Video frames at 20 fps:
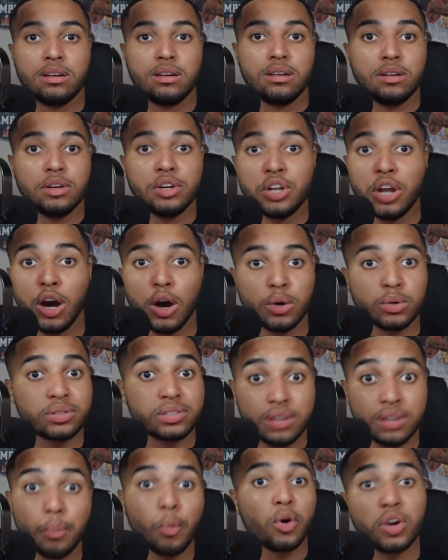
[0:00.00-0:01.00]
you know,
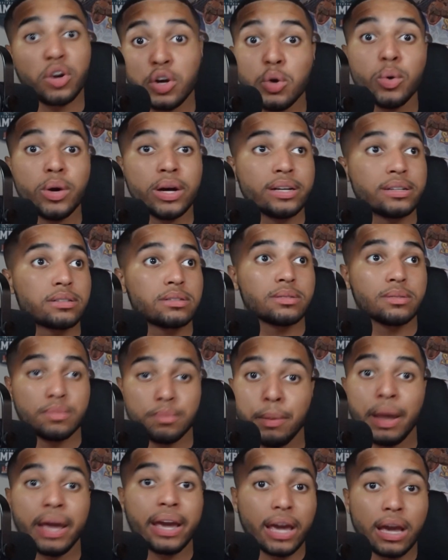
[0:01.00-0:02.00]
someone who is
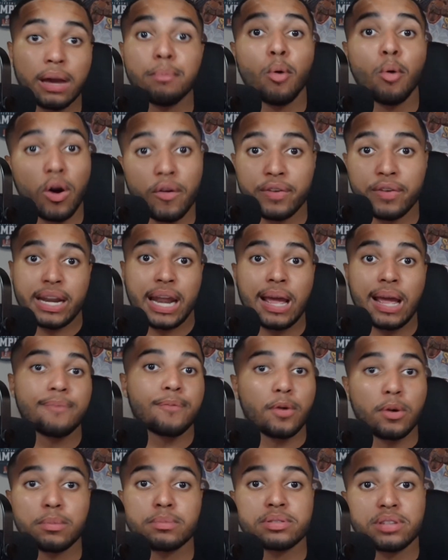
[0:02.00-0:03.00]
making more of a name
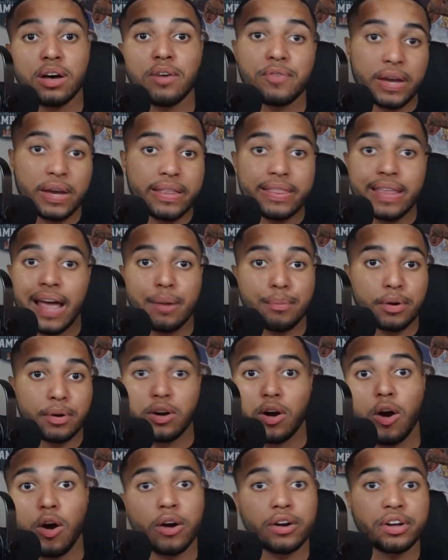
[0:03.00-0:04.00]
for himself in that
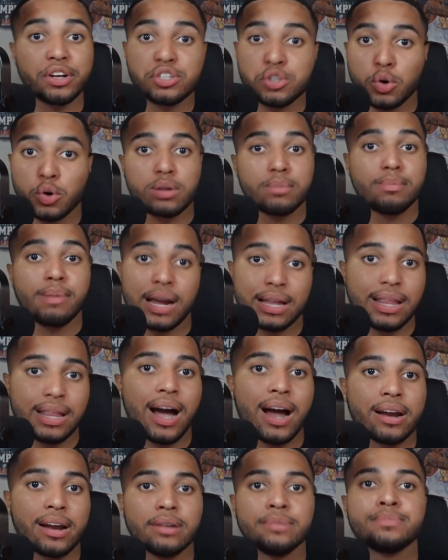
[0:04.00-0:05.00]
regard, and Jordan
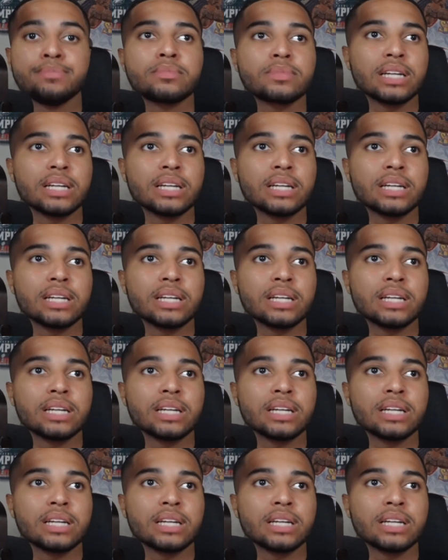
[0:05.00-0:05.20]
Mailata.